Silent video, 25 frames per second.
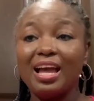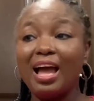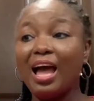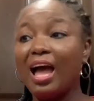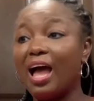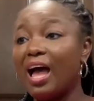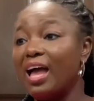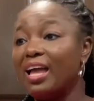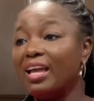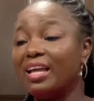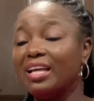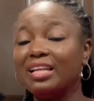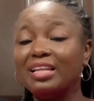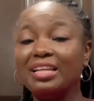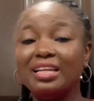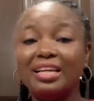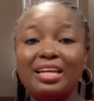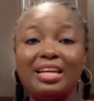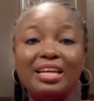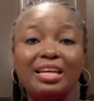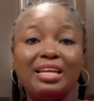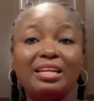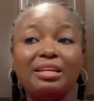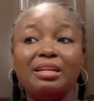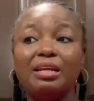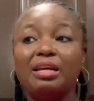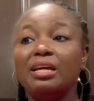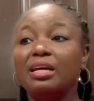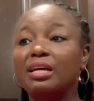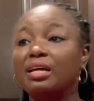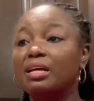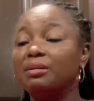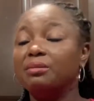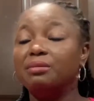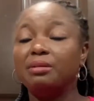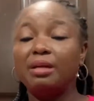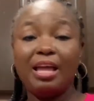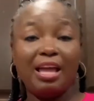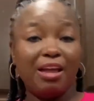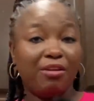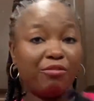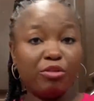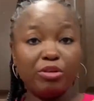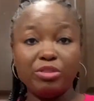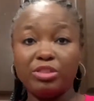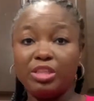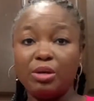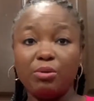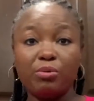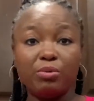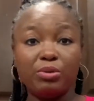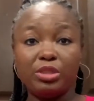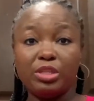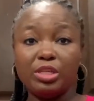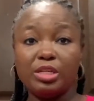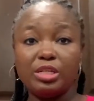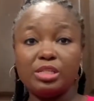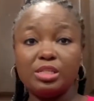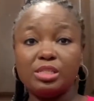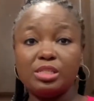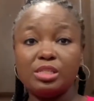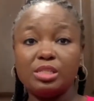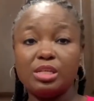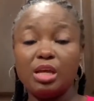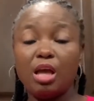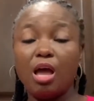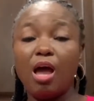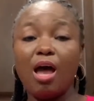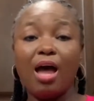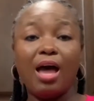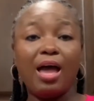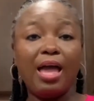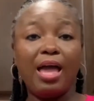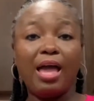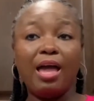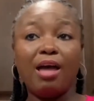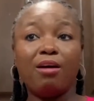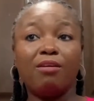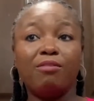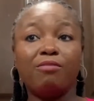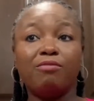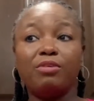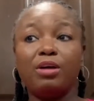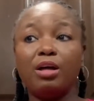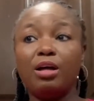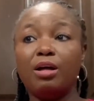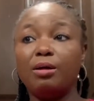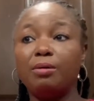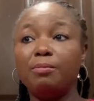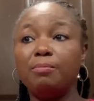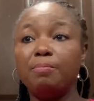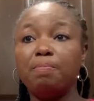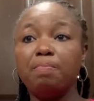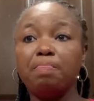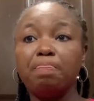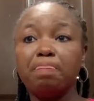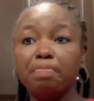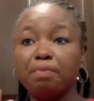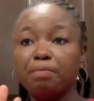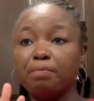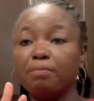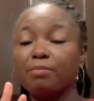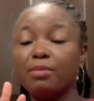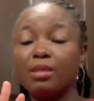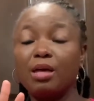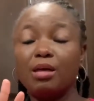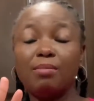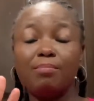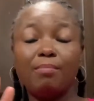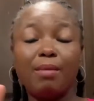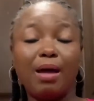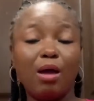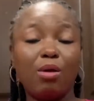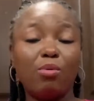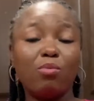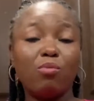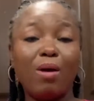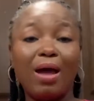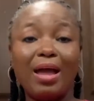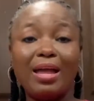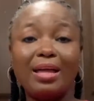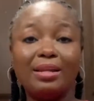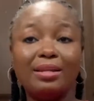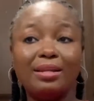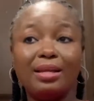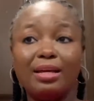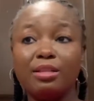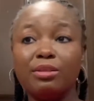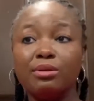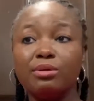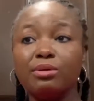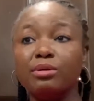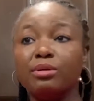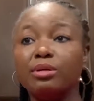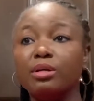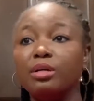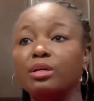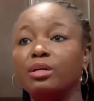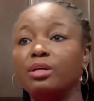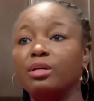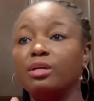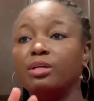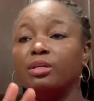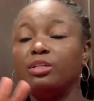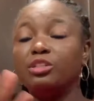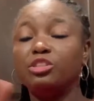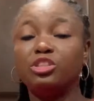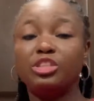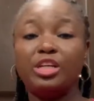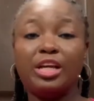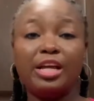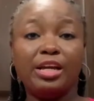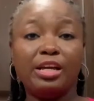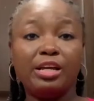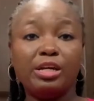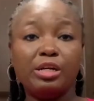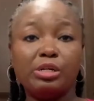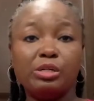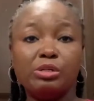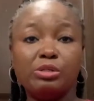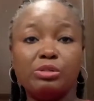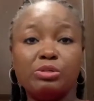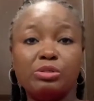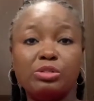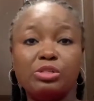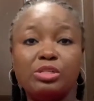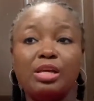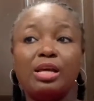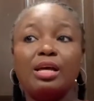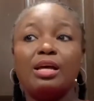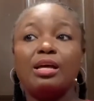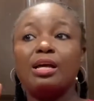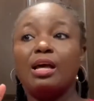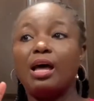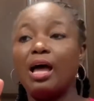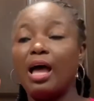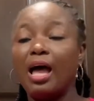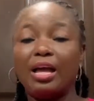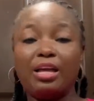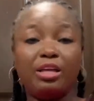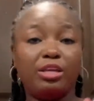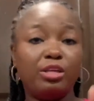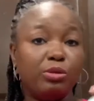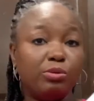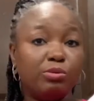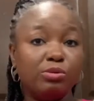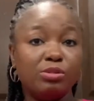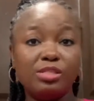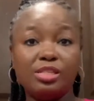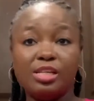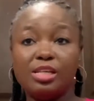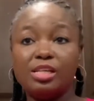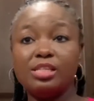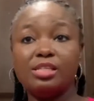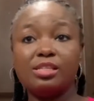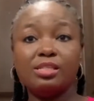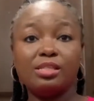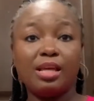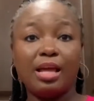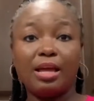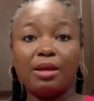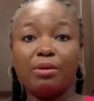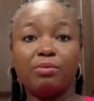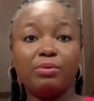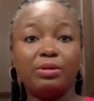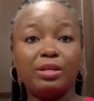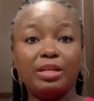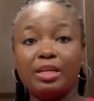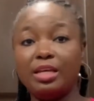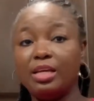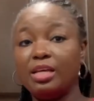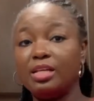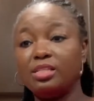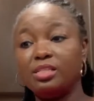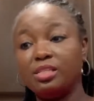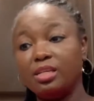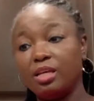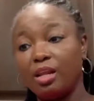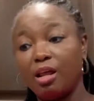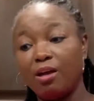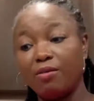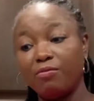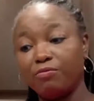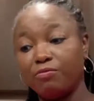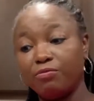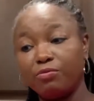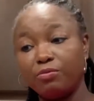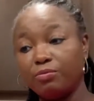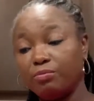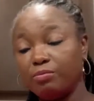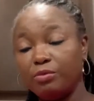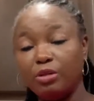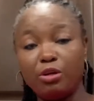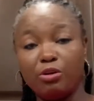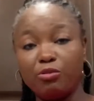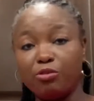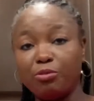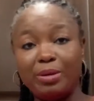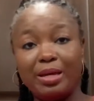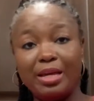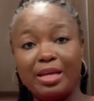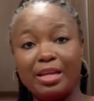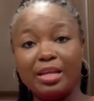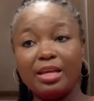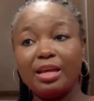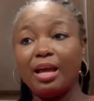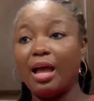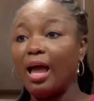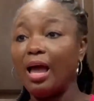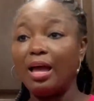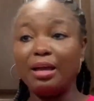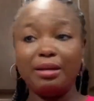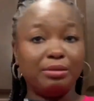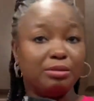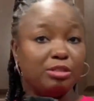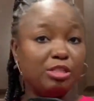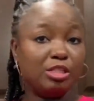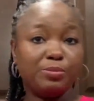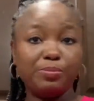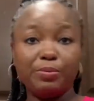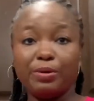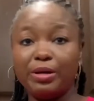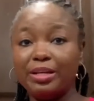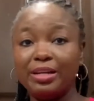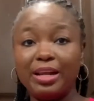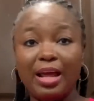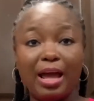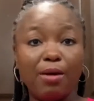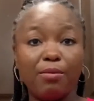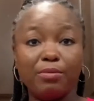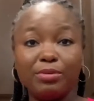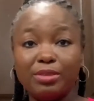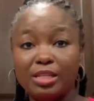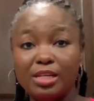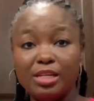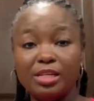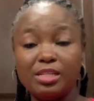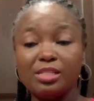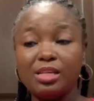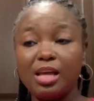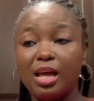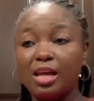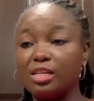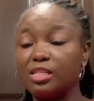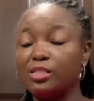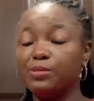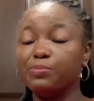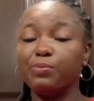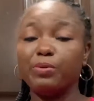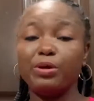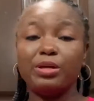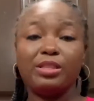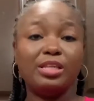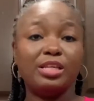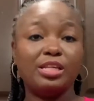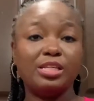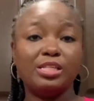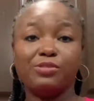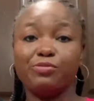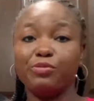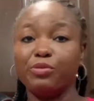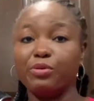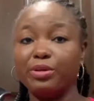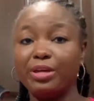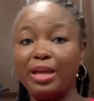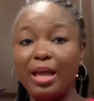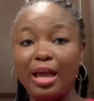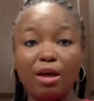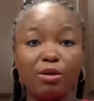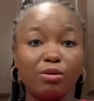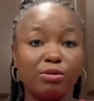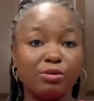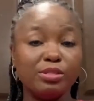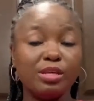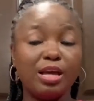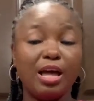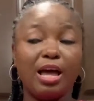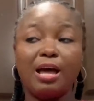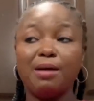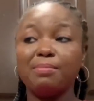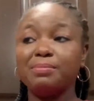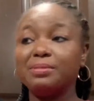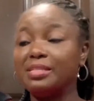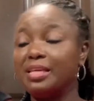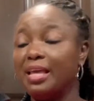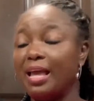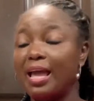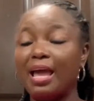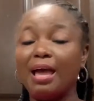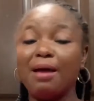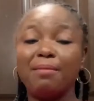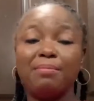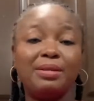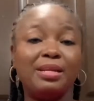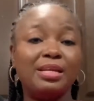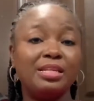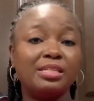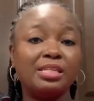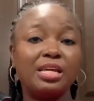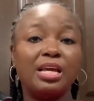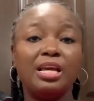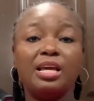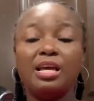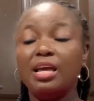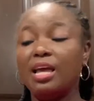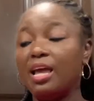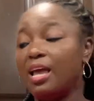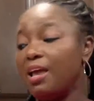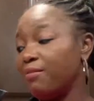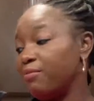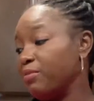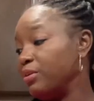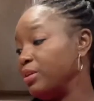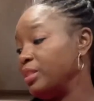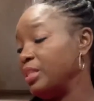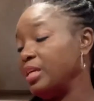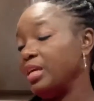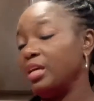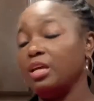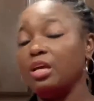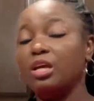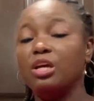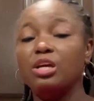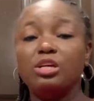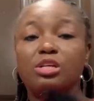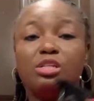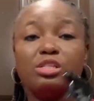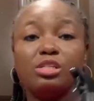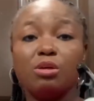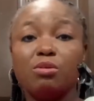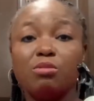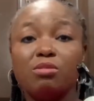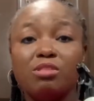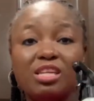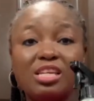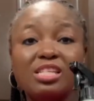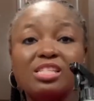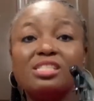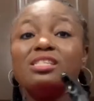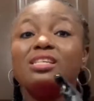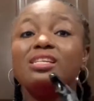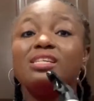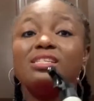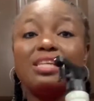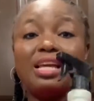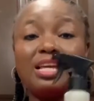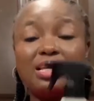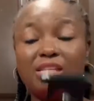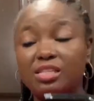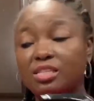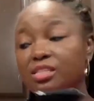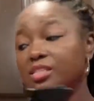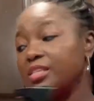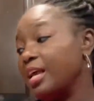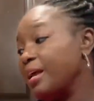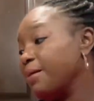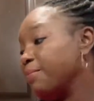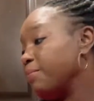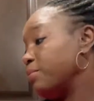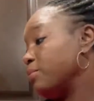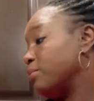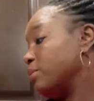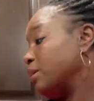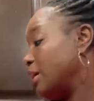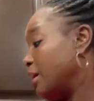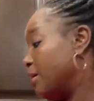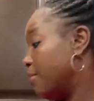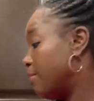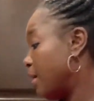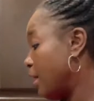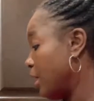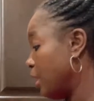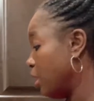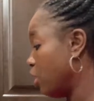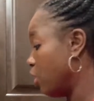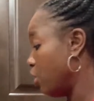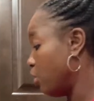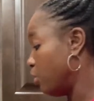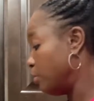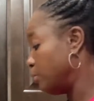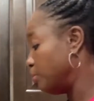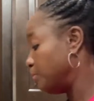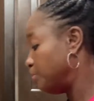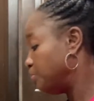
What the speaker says: I clean everything with this. I have my white leather chairs. I use this like when the kids get off, from eating. I spray it down with this. I spray this for countertops, cabinets, everything. So this is a staple in my home.